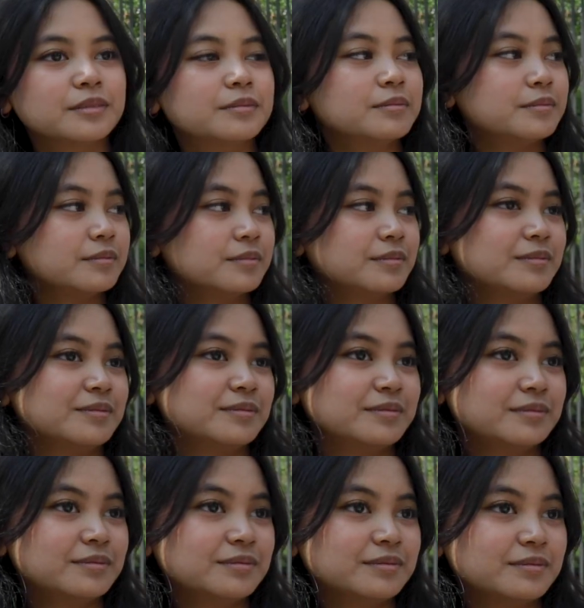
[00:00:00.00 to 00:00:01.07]

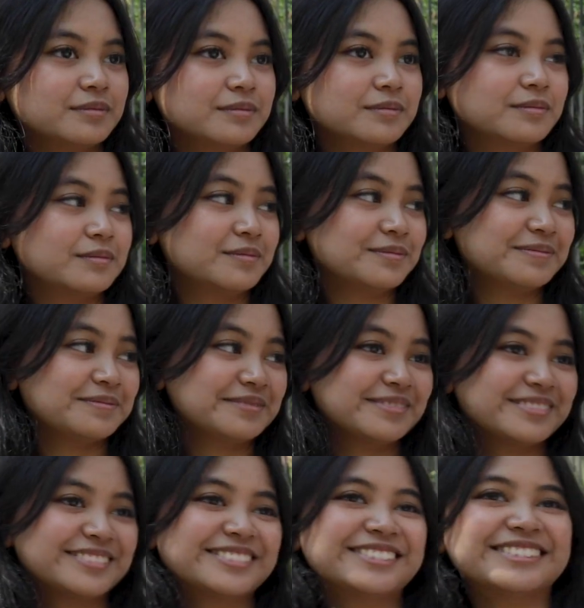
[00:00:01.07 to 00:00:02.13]

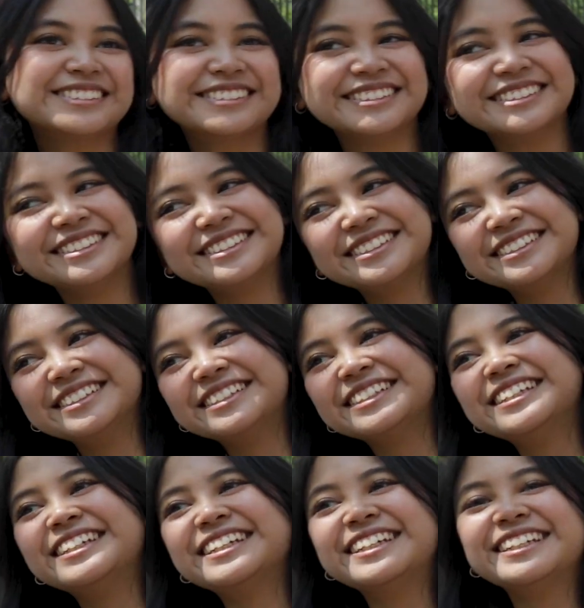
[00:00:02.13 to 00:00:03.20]

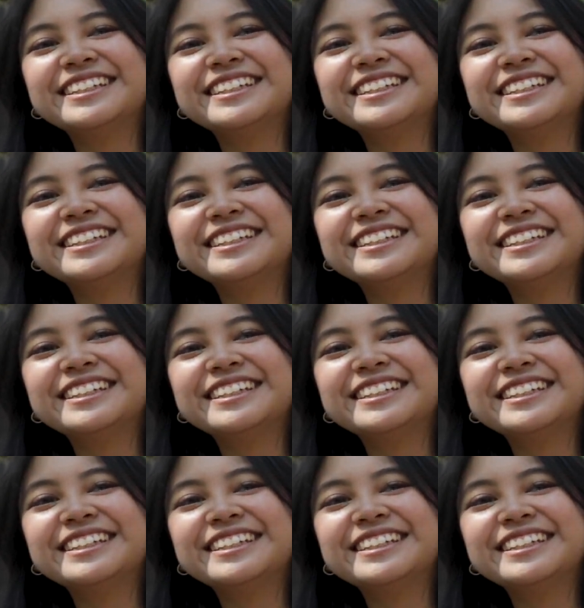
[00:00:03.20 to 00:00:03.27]
(silent)